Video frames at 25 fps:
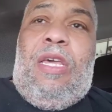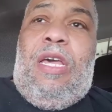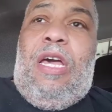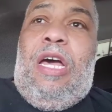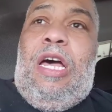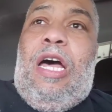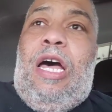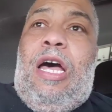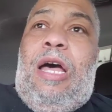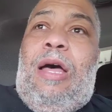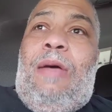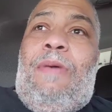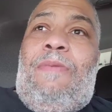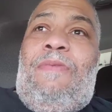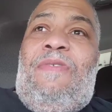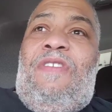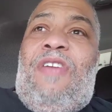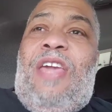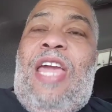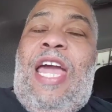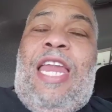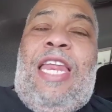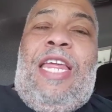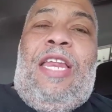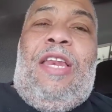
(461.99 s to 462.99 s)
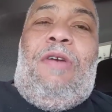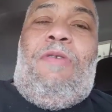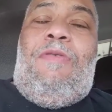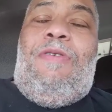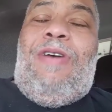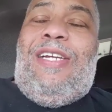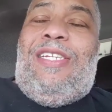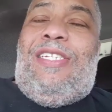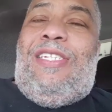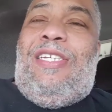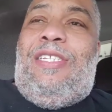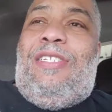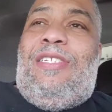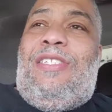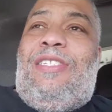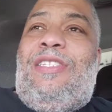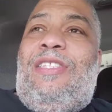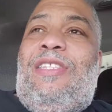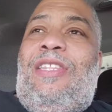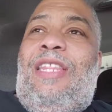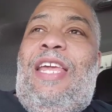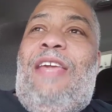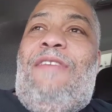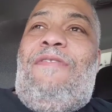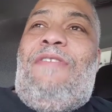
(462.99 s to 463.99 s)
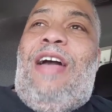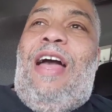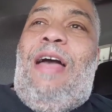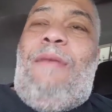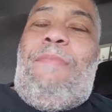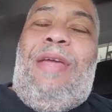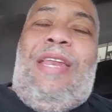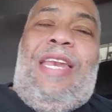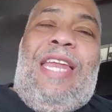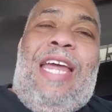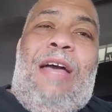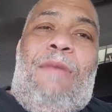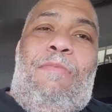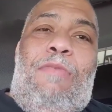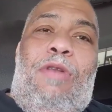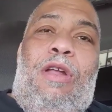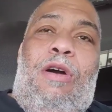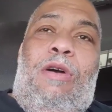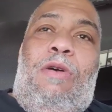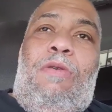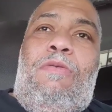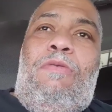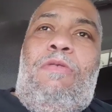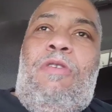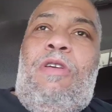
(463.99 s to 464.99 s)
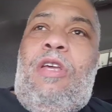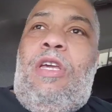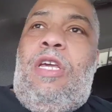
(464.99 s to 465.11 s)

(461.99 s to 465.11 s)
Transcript: Um, if you got any questions, leave a comment down below.